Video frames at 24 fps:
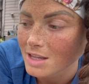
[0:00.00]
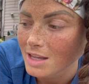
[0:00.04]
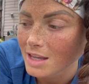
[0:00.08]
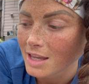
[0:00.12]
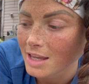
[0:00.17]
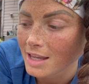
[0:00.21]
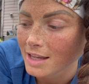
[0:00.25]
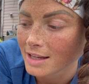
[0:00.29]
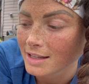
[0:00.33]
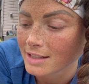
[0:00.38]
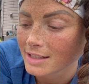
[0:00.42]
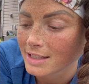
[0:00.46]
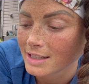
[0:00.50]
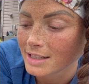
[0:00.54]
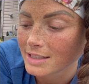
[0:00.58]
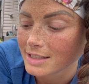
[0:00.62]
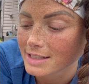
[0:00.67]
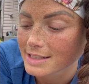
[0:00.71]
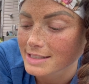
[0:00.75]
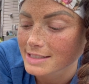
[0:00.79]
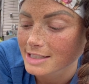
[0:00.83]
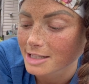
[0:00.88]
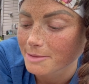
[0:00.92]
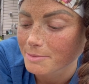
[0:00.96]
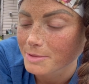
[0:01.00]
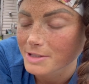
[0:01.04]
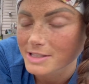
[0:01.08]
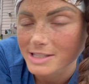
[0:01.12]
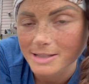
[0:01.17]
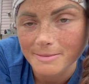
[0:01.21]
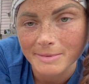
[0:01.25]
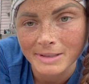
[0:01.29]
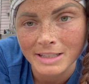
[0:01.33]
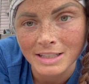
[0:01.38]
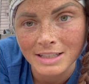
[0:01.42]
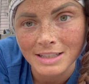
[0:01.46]
And uh, next time you see
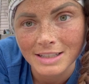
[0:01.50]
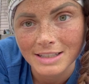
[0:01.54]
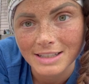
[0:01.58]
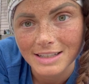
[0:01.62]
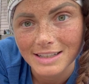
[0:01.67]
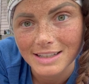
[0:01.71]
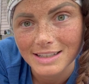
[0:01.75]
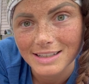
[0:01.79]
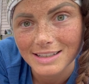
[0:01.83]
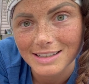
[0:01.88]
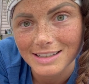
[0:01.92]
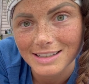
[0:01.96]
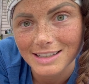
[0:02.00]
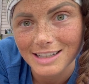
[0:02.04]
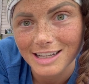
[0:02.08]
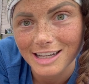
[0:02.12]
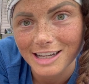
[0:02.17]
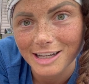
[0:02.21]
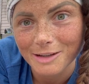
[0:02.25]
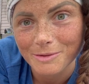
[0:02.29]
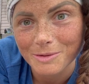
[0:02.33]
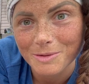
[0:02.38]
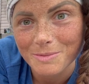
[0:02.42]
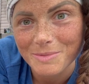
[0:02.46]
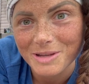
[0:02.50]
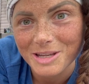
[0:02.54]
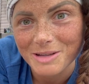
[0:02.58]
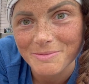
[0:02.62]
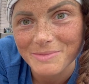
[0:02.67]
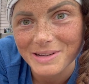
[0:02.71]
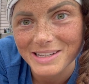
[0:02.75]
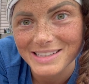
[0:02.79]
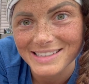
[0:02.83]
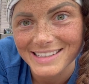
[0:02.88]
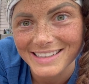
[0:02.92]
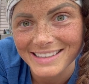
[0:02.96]
me, I will be in
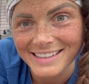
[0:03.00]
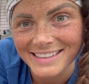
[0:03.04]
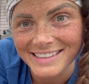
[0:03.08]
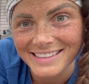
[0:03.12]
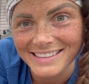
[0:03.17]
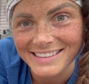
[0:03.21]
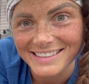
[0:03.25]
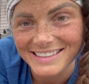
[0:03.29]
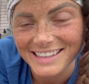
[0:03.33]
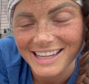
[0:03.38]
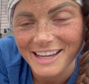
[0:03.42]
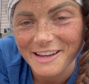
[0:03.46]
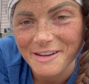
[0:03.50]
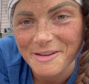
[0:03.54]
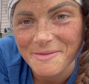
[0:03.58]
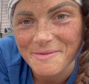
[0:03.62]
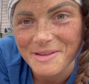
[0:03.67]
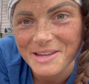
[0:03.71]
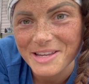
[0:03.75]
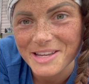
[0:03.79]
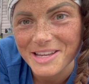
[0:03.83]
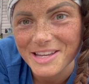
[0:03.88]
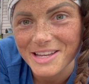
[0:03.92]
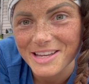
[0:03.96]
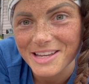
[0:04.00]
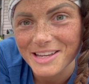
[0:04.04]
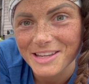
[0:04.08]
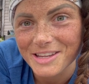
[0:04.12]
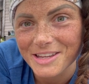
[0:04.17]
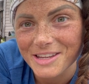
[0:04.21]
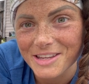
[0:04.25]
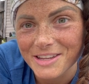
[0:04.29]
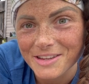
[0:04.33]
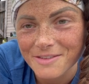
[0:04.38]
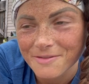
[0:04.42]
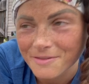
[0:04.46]
Montana. I'll be
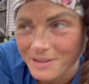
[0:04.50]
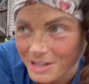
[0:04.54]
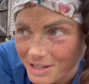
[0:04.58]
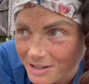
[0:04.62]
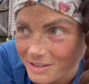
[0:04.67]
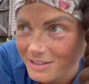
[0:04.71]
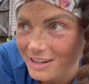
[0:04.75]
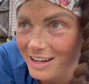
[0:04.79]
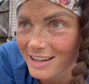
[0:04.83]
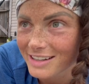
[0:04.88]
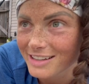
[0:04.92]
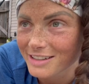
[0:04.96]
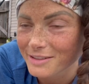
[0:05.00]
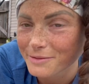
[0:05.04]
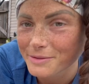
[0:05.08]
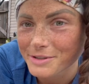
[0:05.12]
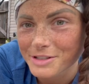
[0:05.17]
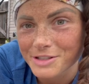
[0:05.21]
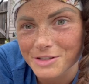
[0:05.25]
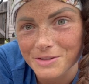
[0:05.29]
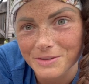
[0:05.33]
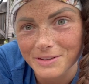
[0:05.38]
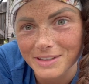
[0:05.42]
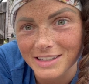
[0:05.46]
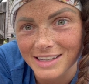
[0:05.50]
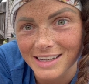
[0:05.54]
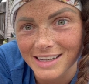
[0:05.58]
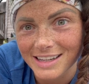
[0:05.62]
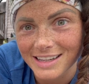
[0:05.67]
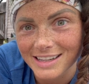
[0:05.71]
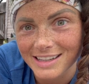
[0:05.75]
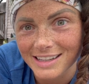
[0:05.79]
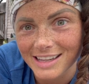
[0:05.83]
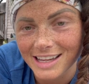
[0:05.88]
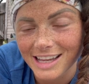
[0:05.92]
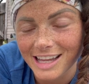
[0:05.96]
reunited with
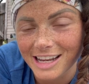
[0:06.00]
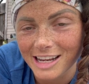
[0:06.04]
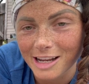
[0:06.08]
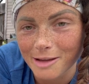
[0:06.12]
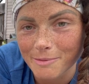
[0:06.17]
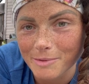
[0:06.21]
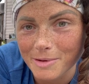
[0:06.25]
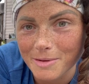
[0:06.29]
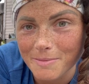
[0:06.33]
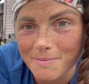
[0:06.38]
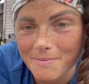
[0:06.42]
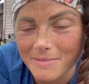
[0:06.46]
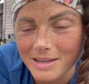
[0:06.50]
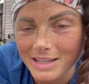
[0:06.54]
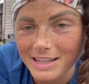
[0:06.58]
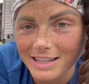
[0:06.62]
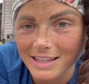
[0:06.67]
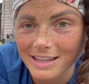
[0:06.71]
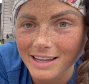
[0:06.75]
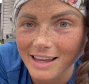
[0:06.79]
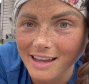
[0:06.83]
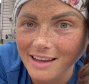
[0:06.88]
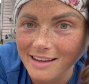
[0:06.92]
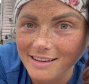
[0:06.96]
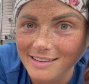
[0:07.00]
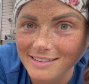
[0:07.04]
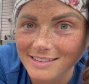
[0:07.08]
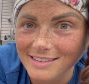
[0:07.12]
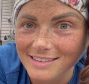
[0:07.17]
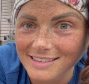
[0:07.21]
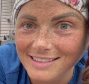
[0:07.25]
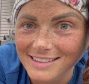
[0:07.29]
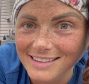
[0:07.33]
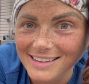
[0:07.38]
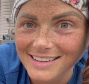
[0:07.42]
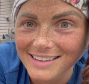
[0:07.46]
Julia and I'll be meeting
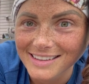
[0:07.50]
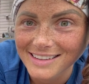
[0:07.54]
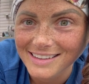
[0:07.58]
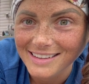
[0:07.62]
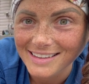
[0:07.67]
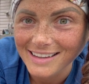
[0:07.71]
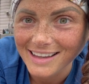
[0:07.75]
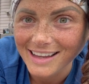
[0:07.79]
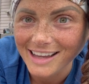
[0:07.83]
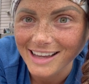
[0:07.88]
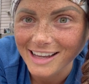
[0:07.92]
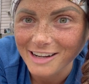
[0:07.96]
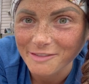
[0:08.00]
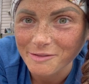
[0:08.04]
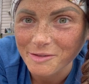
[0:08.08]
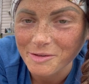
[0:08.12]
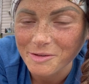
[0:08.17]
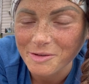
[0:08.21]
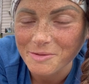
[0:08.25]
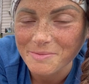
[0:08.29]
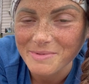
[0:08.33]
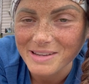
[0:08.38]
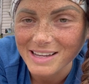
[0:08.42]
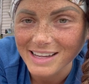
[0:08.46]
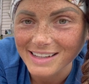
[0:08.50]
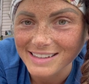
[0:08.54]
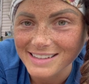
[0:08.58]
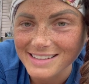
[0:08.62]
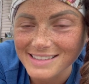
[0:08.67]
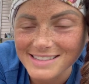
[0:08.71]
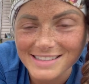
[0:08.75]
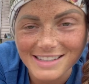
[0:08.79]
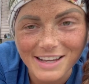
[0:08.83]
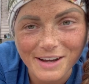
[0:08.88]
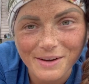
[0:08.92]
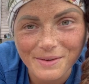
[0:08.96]
Gail and we will be heading
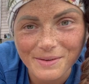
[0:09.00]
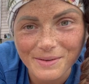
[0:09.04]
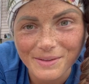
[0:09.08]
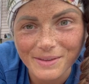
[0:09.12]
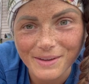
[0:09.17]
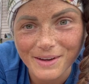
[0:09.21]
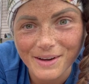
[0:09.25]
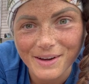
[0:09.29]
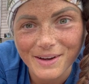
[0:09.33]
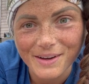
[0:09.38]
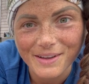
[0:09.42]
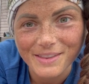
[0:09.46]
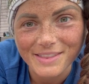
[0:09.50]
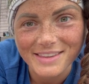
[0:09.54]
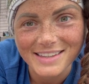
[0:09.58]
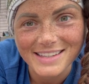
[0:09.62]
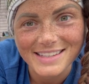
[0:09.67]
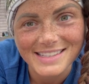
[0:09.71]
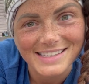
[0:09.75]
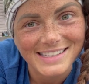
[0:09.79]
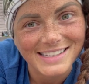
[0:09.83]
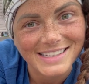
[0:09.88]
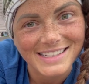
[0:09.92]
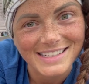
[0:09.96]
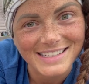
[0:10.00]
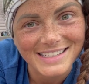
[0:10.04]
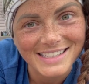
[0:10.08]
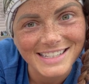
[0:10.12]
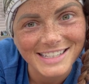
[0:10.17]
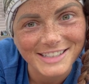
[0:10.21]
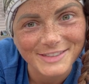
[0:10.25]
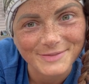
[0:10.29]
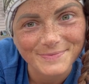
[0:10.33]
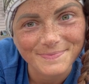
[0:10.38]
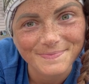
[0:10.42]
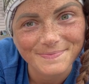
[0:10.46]
south on the
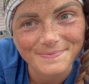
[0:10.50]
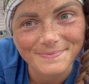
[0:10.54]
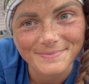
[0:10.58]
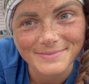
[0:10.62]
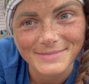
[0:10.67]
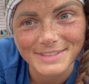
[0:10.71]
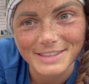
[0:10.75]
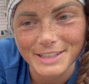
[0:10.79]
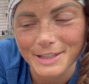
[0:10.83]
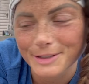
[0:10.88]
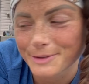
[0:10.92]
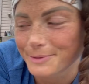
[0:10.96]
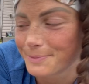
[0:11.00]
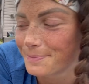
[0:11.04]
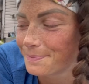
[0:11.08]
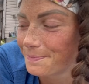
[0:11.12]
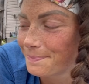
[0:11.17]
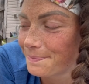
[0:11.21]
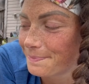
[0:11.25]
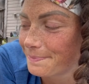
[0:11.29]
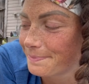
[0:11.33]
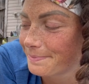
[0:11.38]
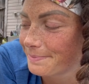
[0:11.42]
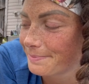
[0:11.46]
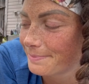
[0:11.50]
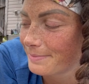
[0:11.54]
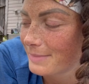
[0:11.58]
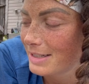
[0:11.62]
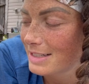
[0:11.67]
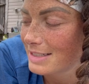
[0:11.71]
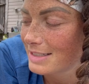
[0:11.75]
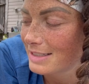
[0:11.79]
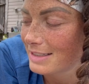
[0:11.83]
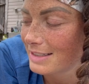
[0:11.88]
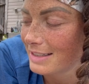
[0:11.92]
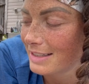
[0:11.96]
CDT. So
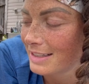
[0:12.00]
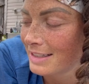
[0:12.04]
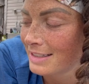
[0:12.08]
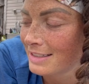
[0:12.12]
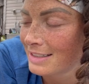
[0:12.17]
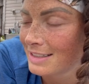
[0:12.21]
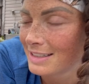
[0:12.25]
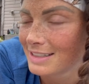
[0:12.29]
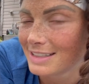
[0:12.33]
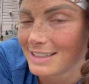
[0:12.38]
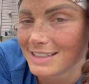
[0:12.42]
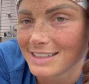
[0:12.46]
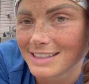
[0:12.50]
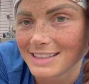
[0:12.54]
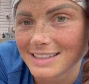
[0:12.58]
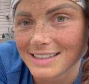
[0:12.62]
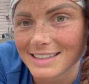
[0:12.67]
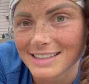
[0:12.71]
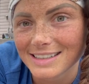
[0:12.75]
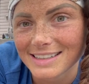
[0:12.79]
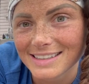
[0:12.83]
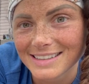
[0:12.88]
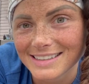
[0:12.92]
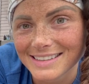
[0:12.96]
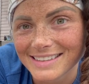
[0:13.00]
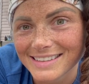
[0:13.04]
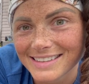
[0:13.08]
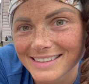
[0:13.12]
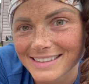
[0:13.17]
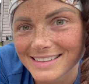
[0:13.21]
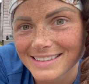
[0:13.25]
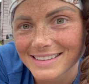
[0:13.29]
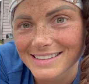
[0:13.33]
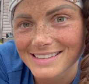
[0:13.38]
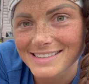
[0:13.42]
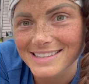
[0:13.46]
until then,
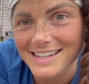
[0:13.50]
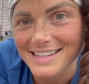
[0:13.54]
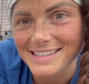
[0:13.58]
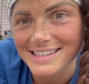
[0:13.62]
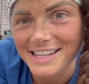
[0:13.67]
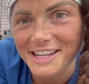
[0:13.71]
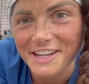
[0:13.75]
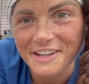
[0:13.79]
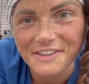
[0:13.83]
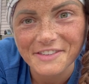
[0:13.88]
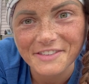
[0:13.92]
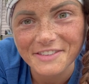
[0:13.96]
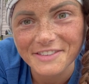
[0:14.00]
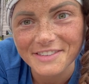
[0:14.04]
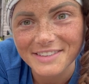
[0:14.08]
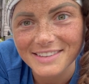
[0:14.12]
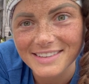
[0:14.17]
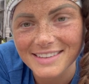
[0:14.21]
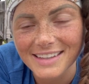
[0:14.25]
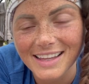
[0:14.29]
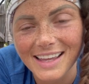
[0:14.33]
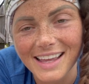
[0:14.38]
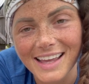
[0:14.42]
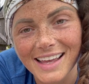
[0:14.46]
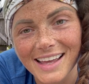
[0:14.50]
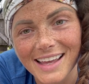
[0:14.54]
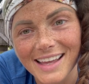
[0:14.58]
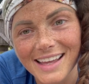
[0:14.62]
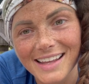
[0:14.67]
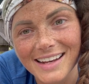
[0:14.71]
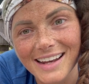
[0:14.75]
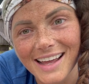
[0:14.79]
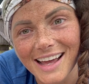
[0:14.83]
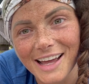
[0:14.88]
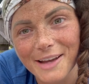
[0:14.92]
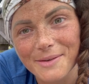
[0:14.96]
stay safe and
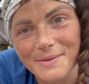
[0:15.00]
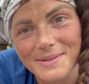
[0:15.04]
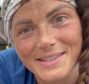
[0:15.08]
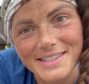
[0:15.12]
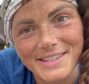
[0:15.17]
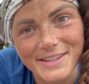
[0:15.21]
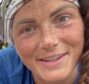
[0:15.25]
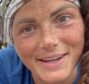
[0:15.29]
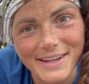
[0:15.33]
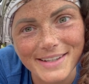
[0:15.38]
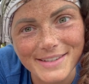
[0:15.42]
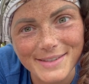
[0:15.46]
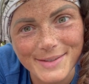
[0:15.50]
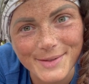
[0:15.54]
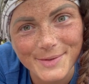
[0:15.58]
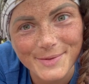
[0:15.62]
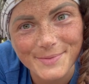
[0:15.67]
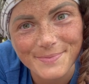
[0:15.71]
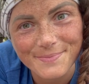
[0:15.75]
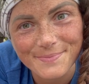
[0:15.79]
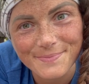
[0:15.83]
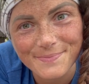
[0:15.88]
I will see you guys soon.